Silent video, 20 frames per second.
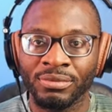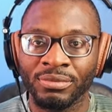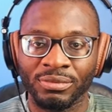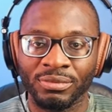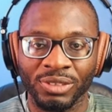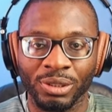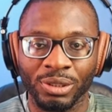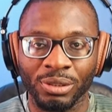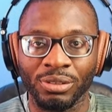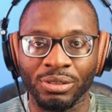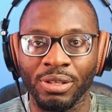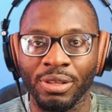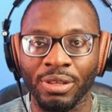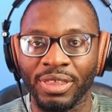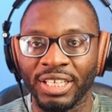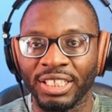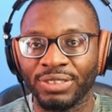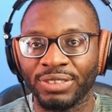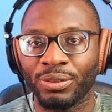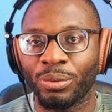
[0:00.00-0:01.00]
So
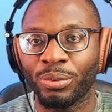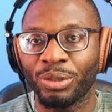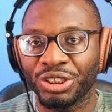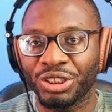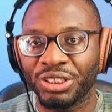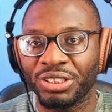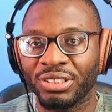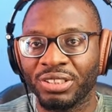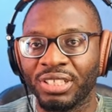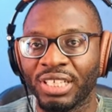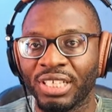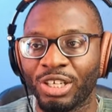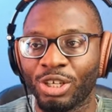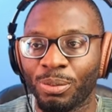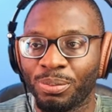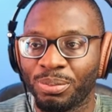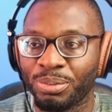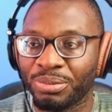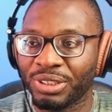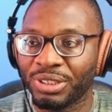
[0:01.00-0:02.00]
thanks for watching. I
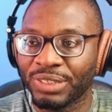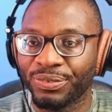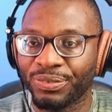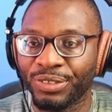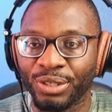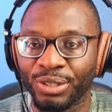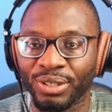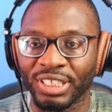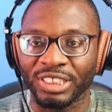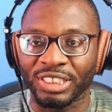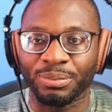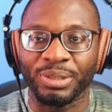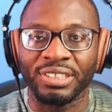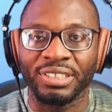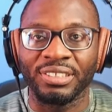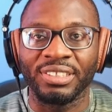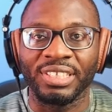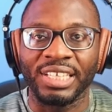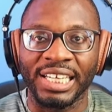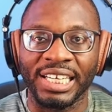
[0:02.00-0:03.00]
hope this video has
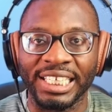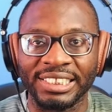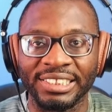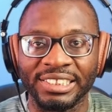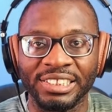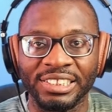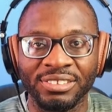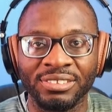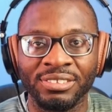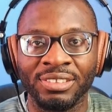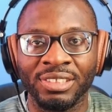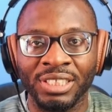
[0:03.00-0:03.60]
been enlightening